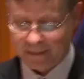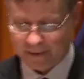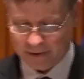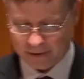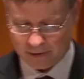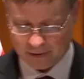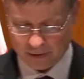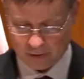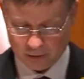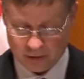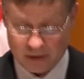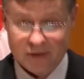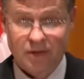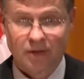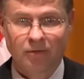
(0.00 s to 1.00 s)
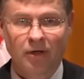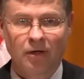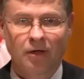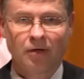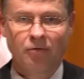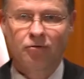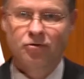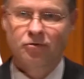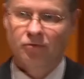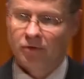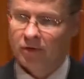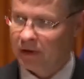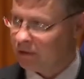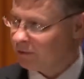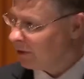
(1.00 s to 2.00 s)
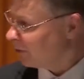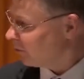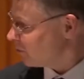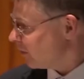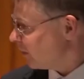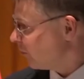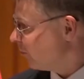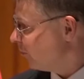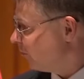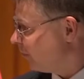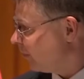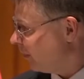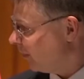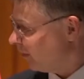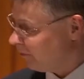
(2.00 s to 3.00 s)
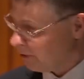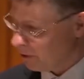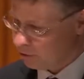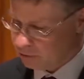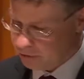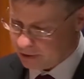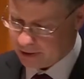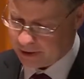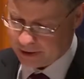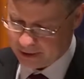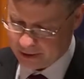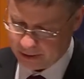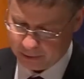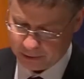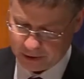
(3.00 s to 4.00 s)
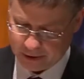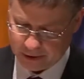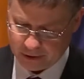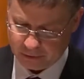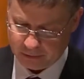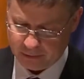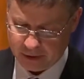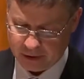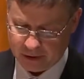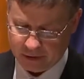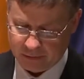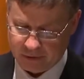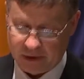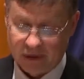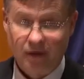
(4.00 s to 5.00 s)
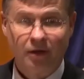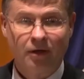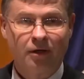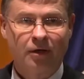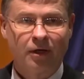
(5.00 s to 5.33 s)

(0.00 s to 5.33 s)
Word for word: dear uh, colleagues, well, uh, first of all, I'd like to thank you for a very good and a productive meeting we uh,